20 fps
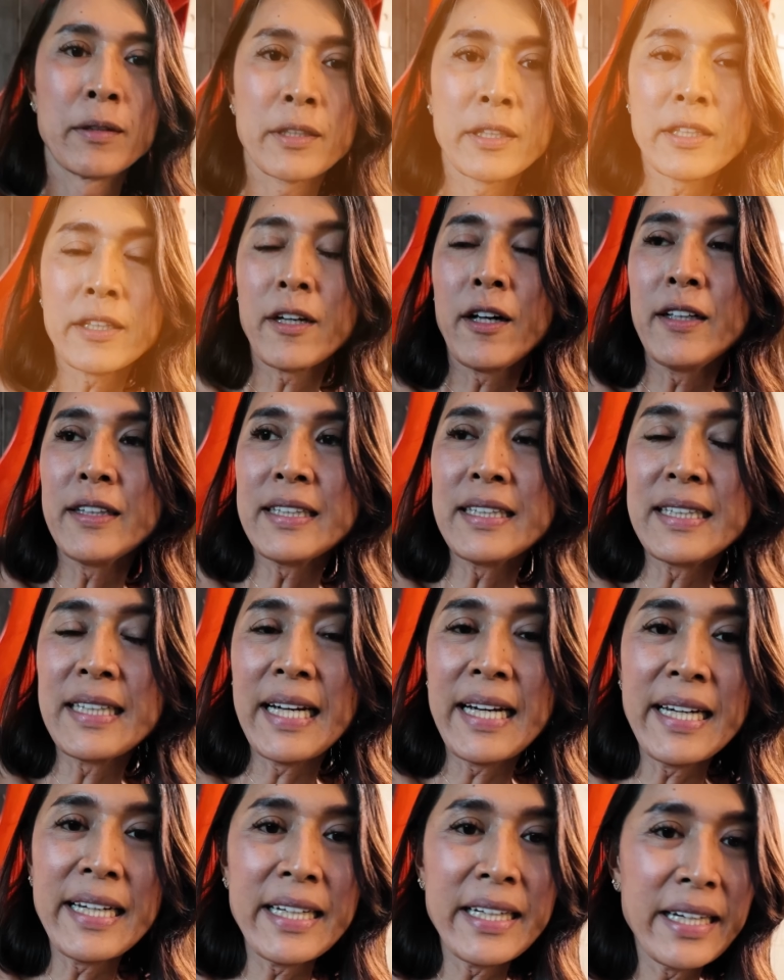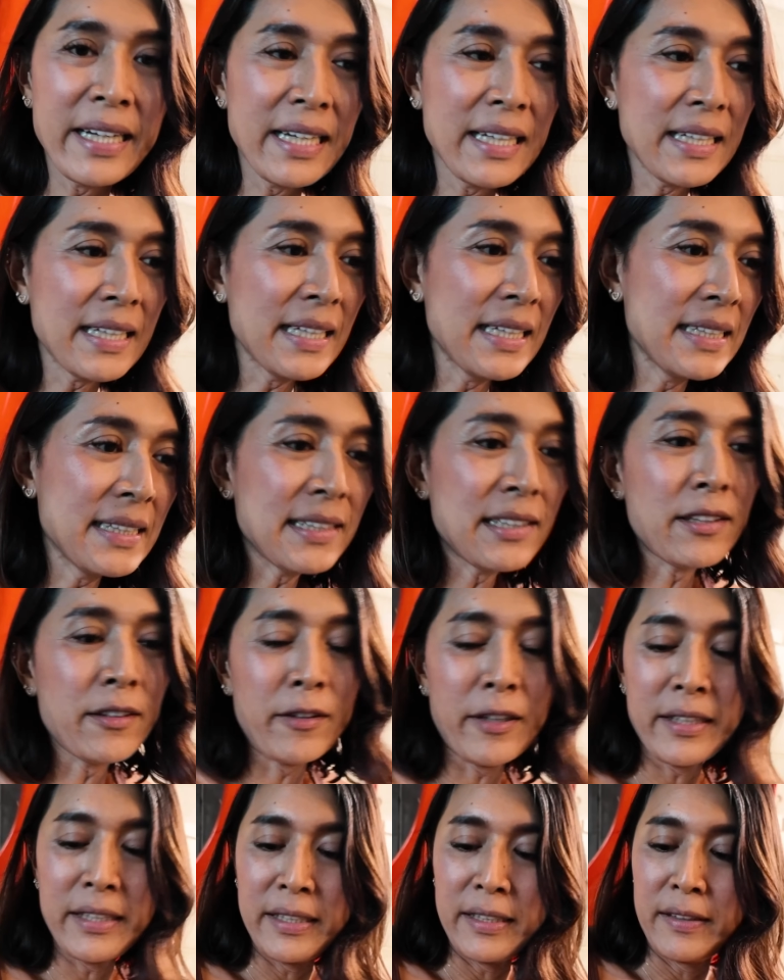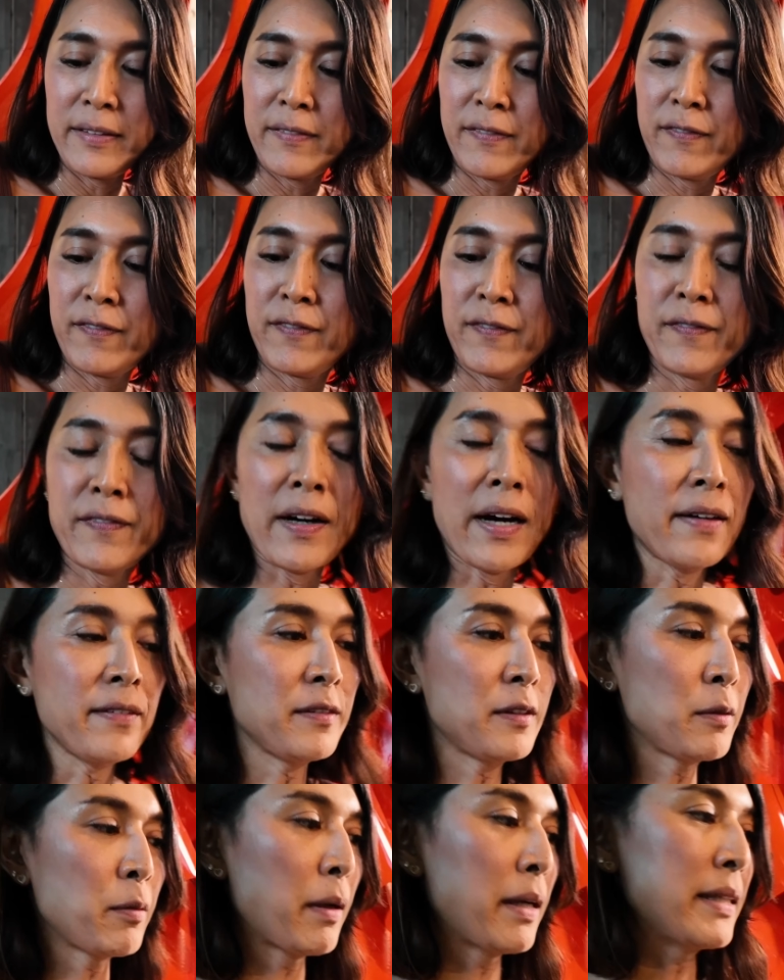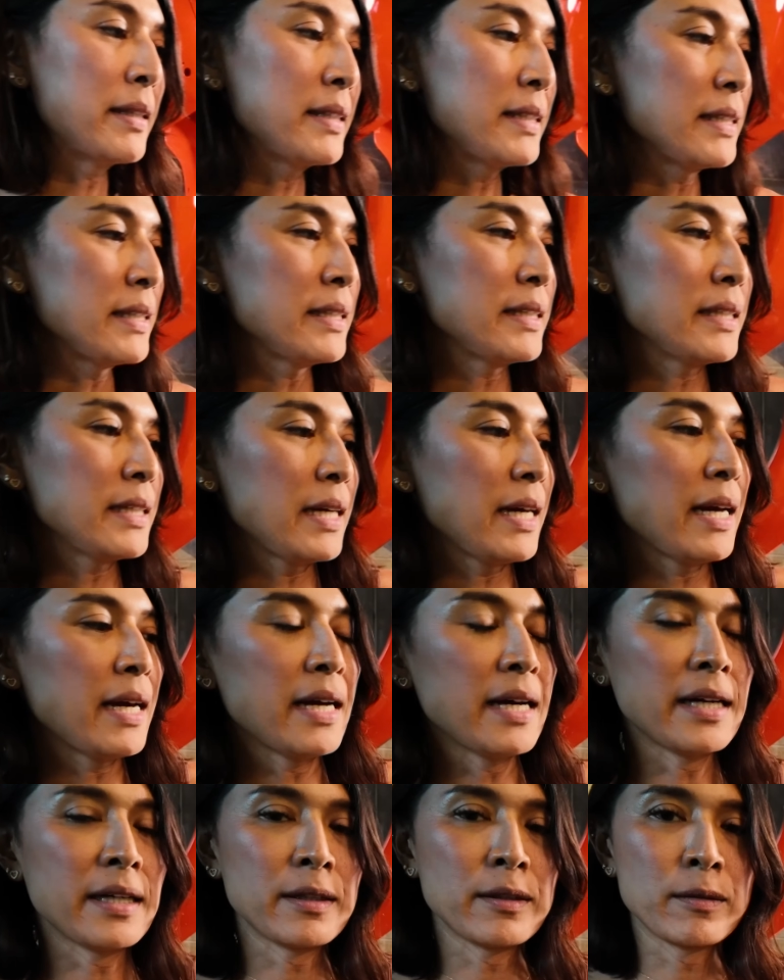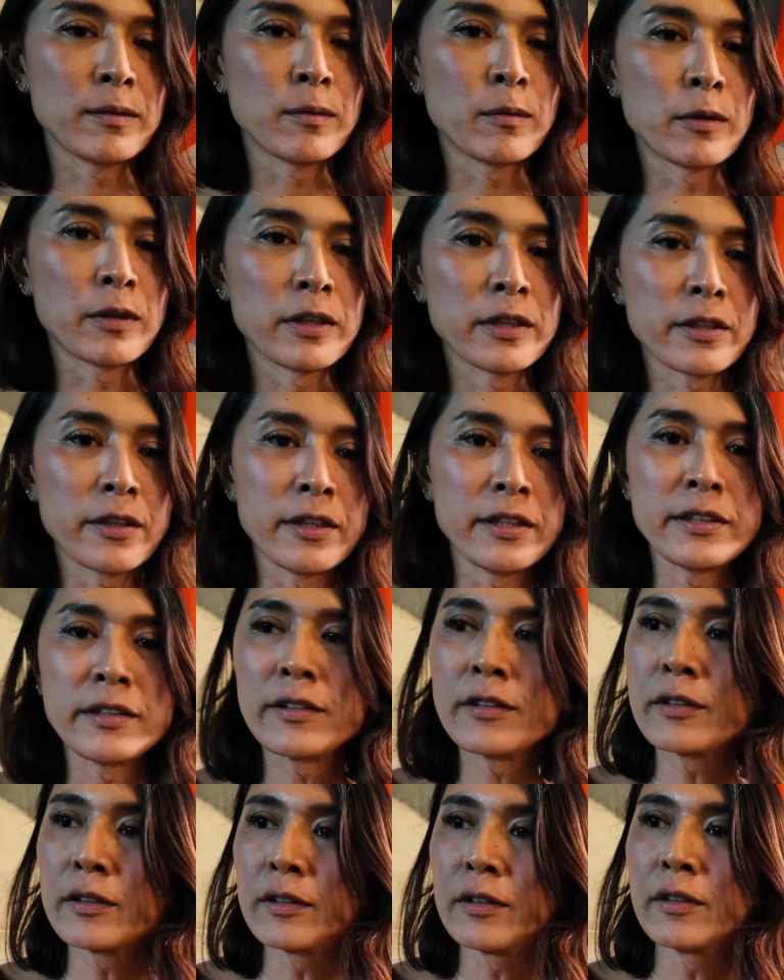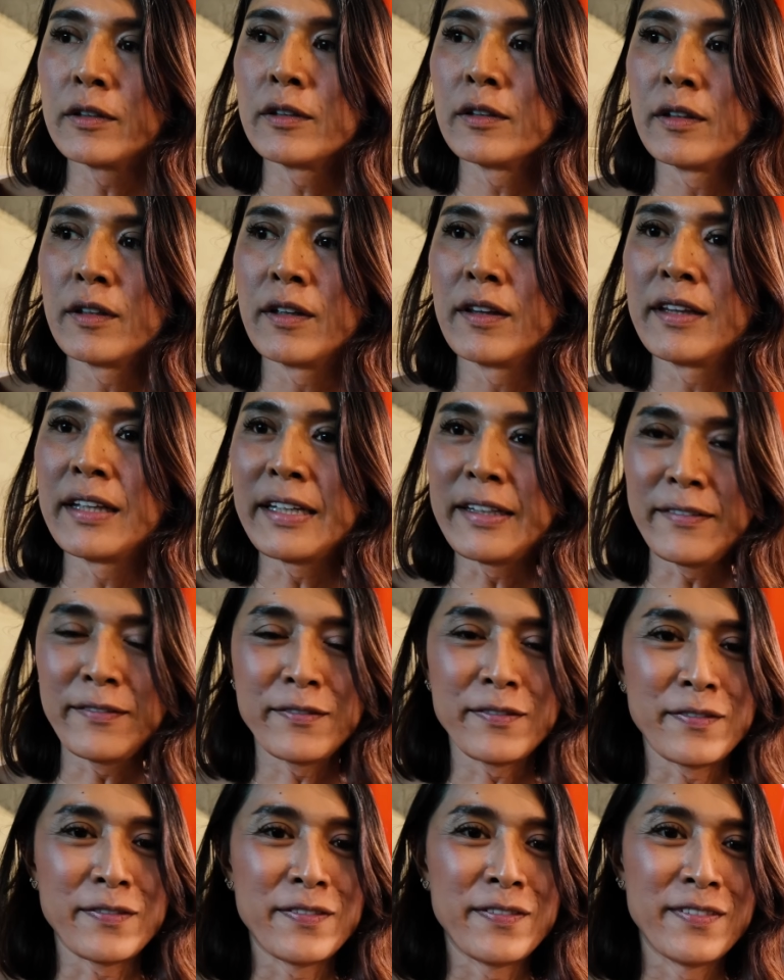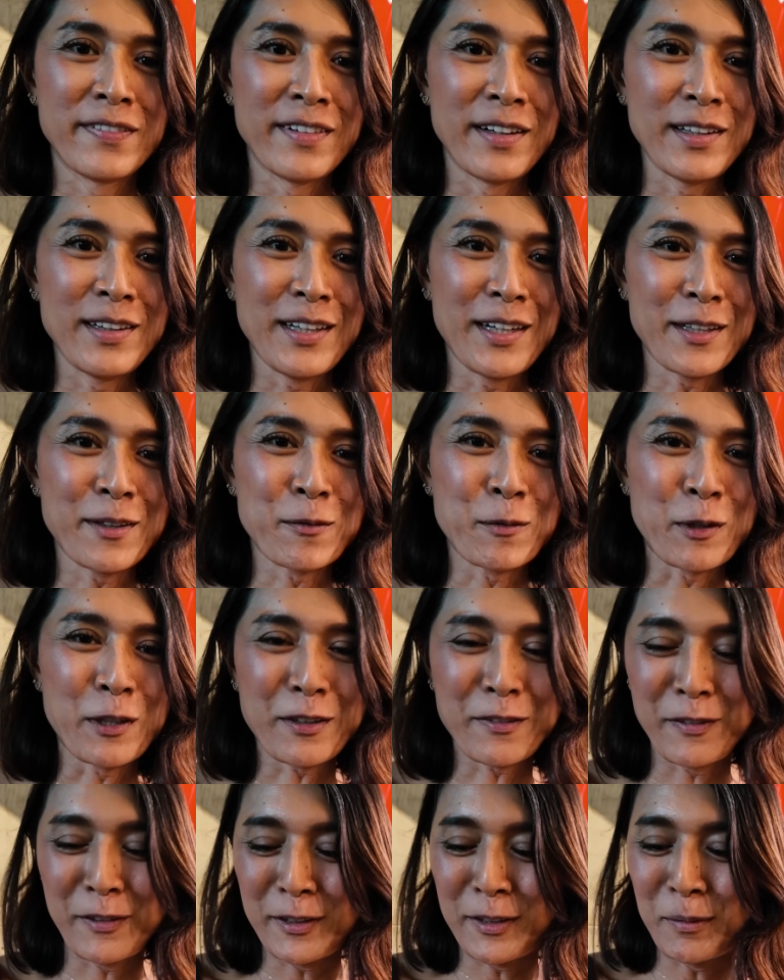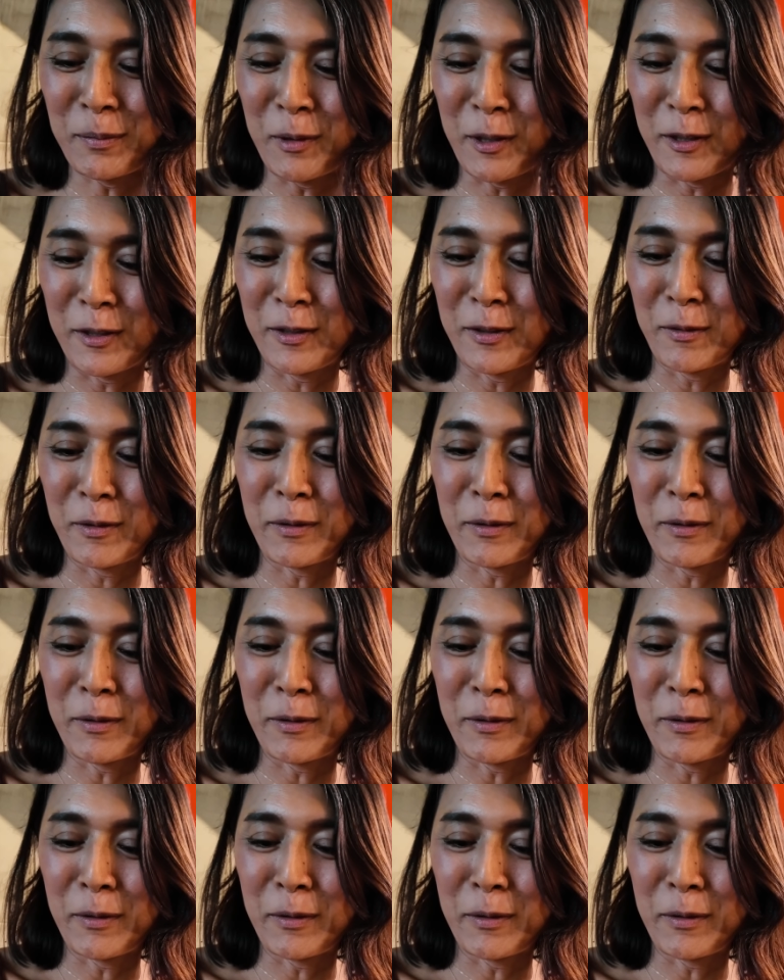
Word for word: We're gonna call it a day. It is already five twenty and we're going to leave a lot of work for tomorrow.